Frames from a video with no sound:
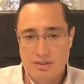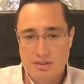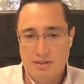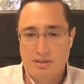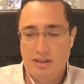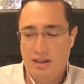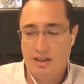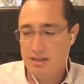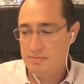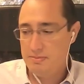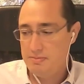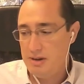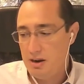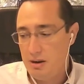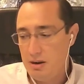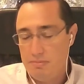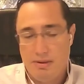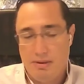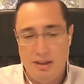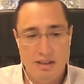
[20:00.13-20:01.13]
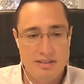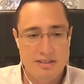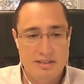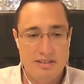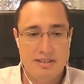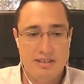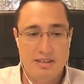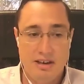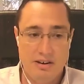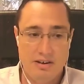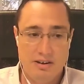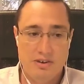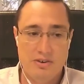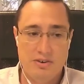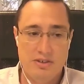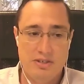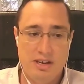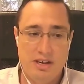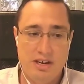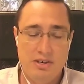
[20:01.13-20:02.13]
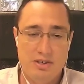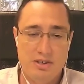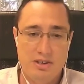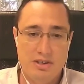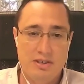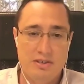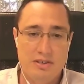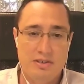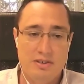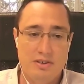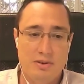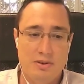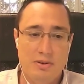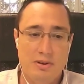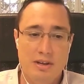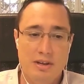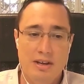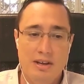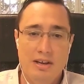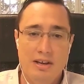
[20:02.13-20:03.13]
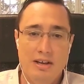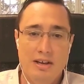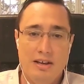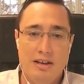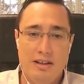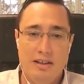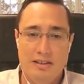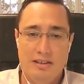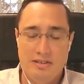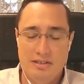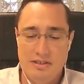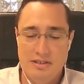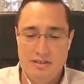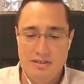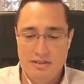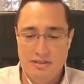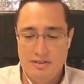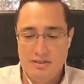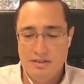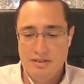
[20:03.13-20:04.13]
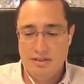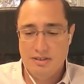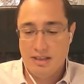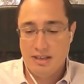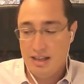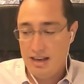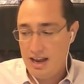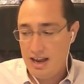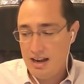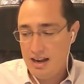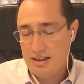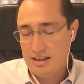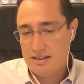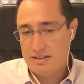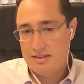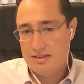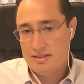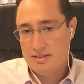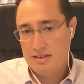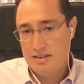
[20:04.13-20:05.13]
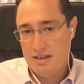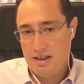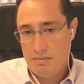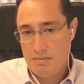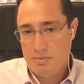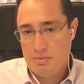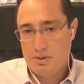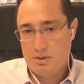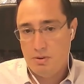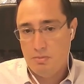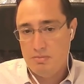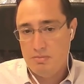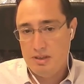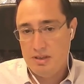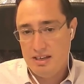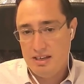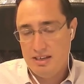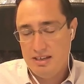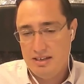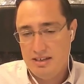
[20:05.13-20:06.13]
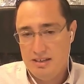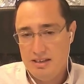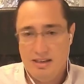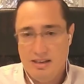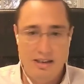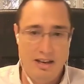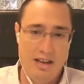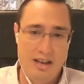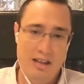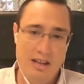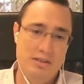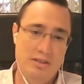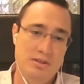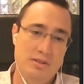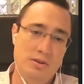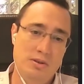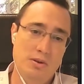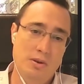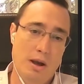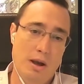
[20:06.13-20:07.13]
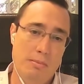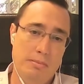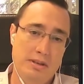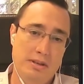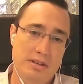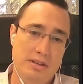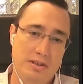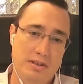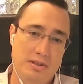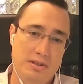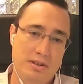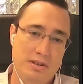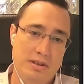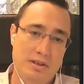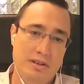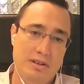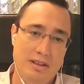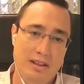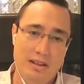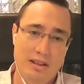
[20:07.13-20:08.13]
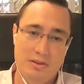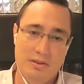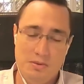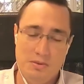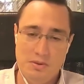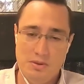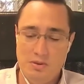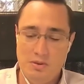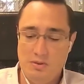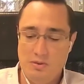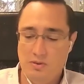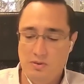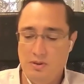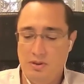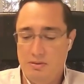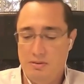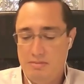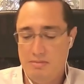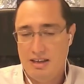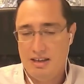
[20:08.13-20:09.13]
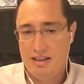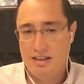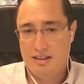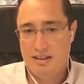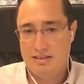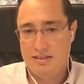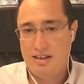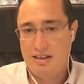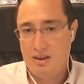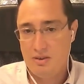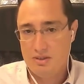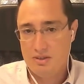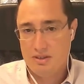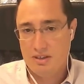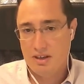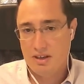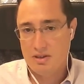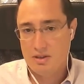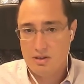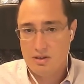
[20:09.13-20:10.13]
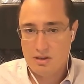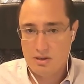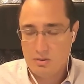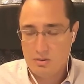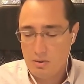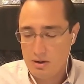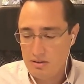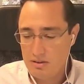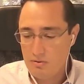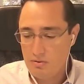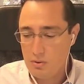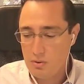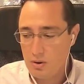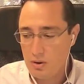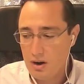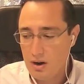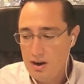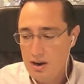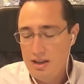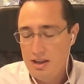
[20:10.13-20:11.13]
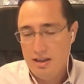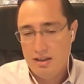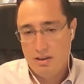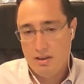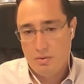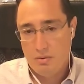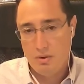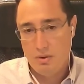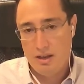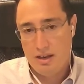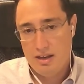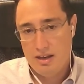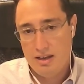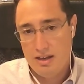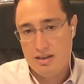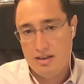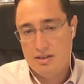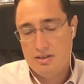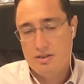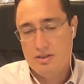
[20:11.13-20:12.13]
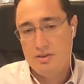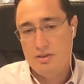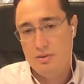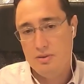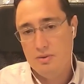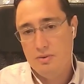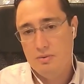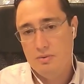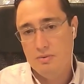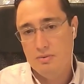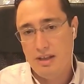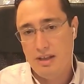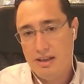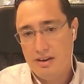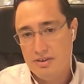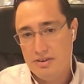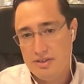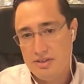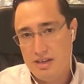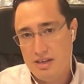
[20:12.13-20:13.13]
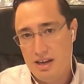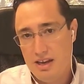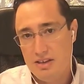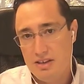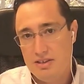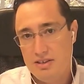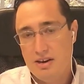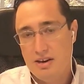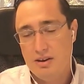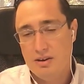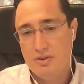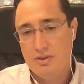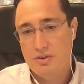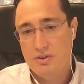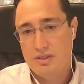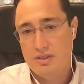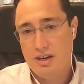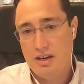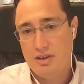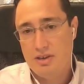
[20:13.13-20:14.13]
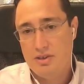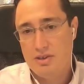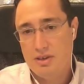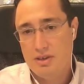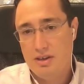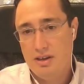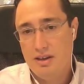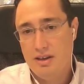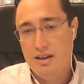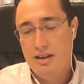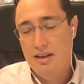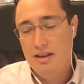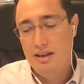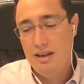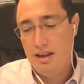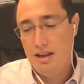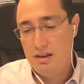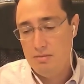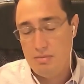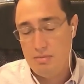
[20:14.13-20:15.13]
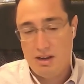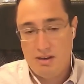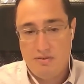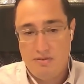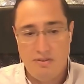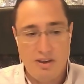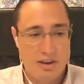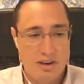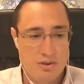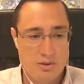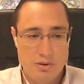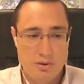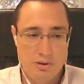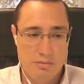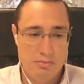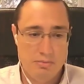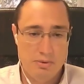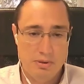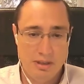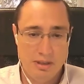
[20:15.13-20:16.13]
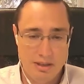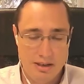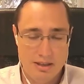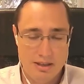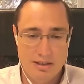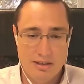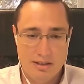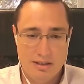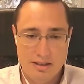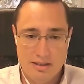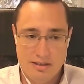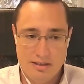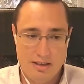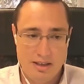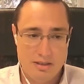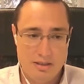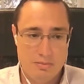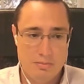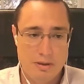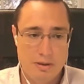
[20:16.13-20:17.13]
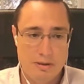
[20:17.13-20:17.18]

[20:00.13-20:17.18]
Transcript: SPR-based characterization. So this is kinetics, epitope binning, and ACE2 competition. And this was useful in making this down selection to 24 that went into later stage characterization and manufacturability assessment.